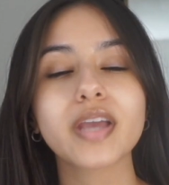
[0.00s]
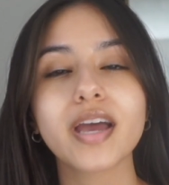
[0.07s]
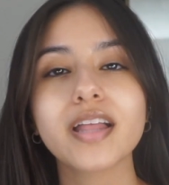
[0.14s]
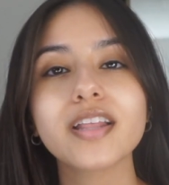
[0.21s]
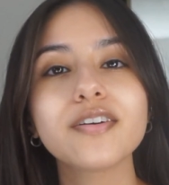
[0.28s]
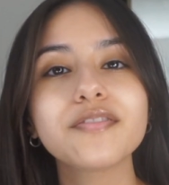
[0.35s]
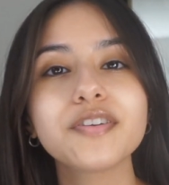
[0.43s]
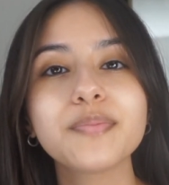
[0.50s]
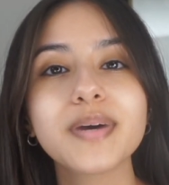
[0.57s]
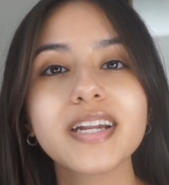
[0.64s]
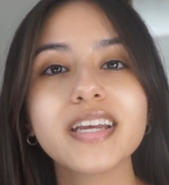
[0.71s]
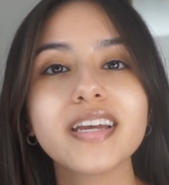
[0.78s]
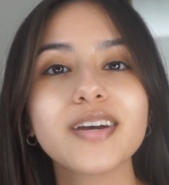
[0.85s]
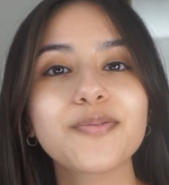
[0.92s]
Hello
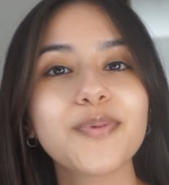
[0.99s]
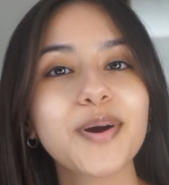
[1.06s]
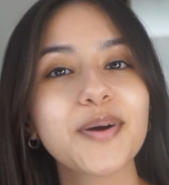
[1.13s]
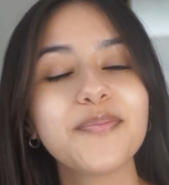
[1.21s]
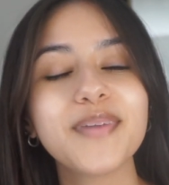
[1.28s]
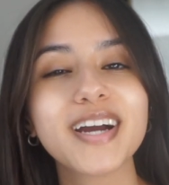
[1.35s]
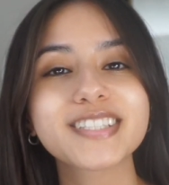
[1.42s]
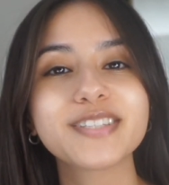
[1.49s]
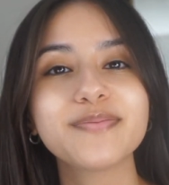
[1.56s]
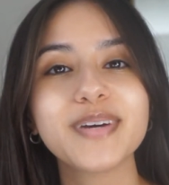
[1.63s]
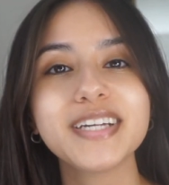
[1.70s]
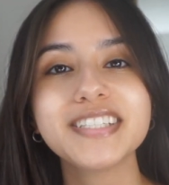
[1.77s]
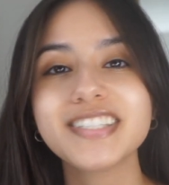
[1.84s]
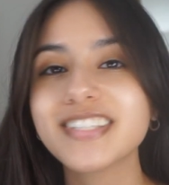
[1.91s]
everybody and welcome back to
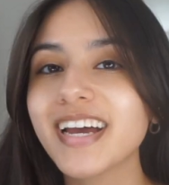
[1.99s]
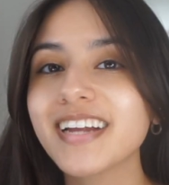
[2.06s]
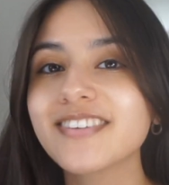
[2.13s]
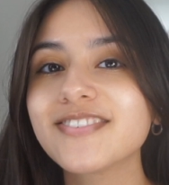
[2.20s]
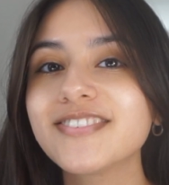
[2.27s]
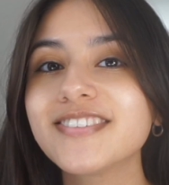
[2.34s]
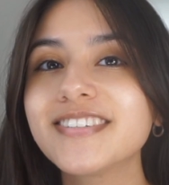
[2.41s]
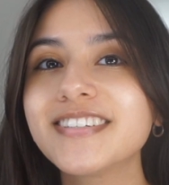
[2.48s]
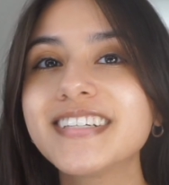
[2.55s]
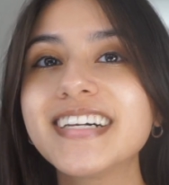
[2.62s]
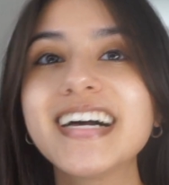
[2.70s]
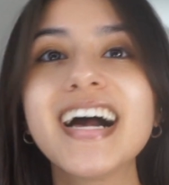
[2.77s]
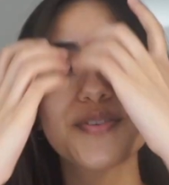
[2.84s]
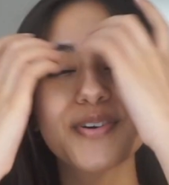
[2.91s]
my
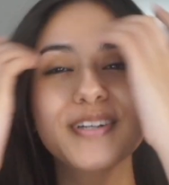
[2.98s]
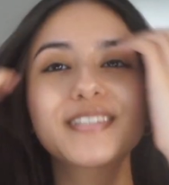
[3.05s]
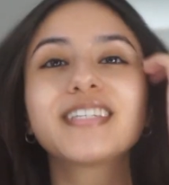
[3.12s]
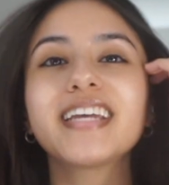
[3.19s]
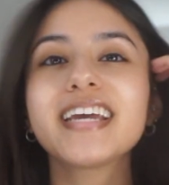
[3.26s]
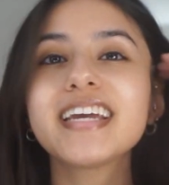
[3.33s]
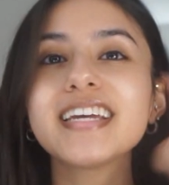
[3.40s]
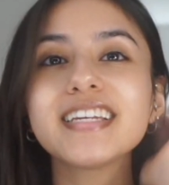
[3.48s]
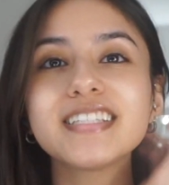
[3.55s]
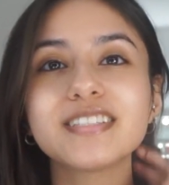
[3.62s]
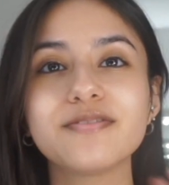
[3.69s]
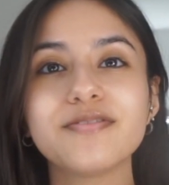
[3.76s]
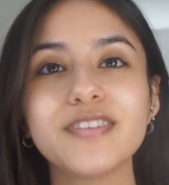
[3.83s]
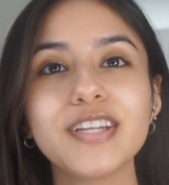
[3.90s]
channel. For
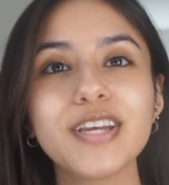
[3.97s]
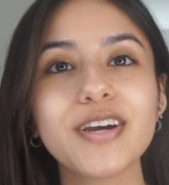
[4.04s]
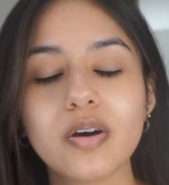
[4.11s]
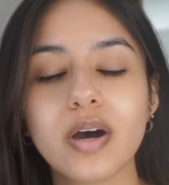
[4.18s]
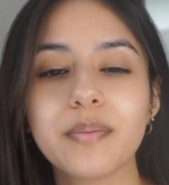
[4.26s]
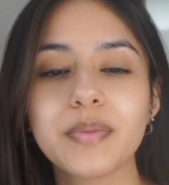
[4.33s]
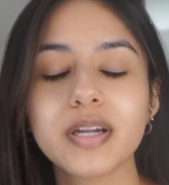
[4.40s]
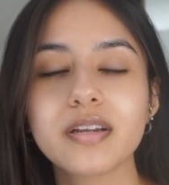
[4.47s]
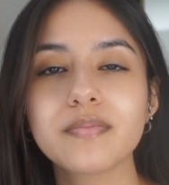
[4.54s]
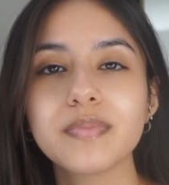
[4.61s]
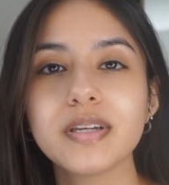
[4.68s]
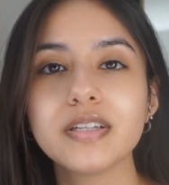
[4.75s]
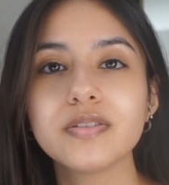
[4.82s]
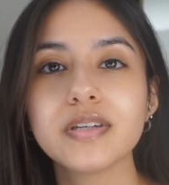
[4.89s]
today's video, I'm gonna
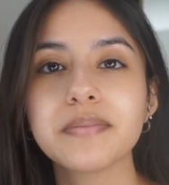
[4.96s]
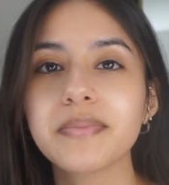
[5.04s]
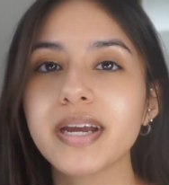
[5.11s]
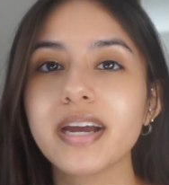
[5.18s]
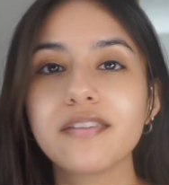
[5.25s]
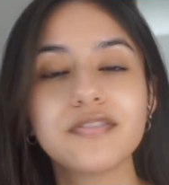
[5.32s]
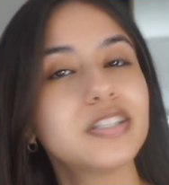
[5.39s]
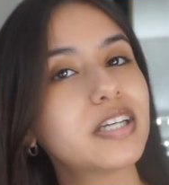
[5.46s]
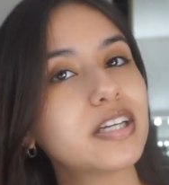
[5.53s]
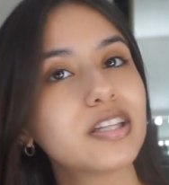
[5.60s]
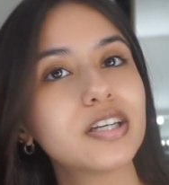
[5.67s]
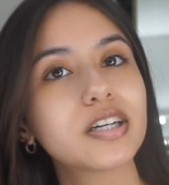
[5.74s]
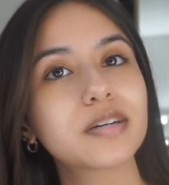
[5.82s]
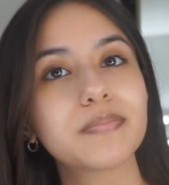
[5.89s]
be doing my everyday
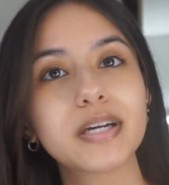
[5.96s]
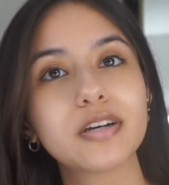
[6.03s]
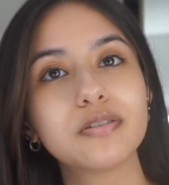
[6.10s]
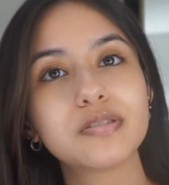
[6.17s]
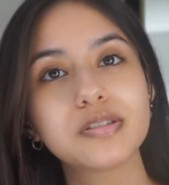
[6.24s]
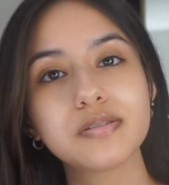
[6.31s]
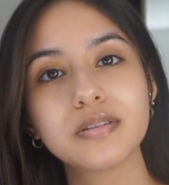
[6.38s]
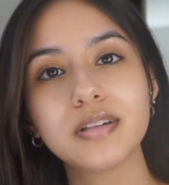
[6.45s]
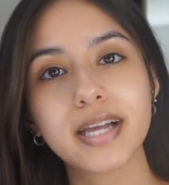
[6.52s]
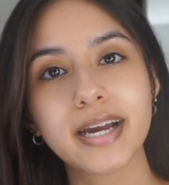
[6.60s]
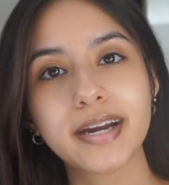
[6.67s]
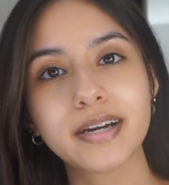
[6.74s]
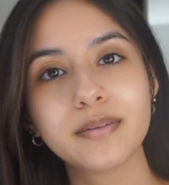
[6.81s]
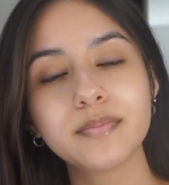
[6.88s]
look, my go-to
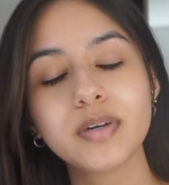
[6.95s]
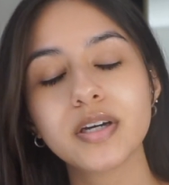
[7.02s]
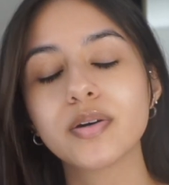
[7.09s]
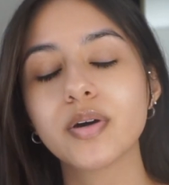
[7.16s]
glam.